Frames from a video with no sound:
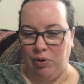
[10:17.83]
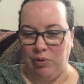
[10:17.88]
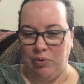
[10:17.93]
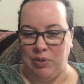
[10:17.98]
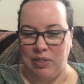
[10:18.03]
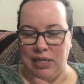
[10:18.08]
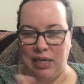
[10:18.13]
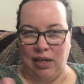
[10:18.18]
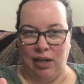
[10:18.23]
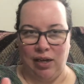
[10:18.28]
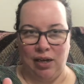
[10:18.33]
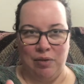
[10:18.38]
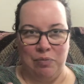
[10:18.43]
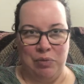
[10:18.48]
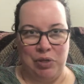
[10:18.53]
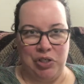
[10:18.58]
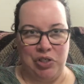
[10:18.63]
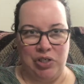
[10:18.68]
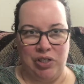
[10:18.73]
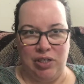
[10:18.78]
it was like a
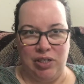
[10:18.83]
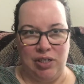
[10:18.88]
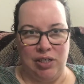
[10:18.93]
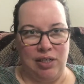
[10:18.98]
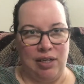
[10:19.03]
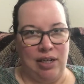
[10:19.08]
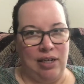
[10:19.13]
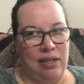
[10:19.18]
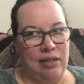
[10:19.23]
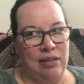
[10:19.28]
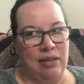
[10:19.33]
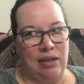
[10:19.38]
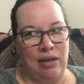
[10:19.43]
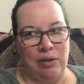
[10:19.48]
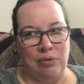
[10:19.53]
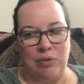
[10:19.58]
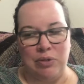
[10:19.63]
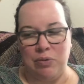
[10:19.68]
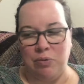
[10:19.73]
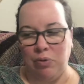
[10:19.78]
commissioned knit that
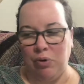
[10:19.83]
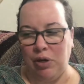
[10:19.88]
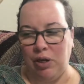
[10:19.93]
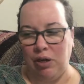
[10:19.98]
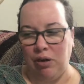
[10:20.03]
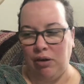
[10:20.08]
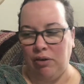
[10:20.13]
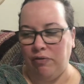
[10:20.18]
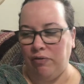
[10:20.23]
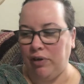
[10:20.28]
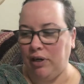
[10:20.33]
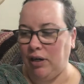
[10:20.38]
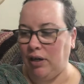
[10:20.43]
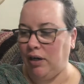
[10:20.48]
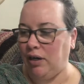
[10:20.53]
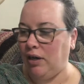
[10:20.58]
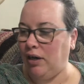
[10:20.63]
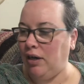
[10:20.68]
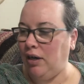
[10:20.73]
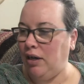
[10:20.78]
I was working on for
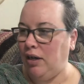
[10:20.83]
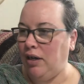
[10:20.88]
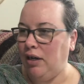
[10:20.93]
her.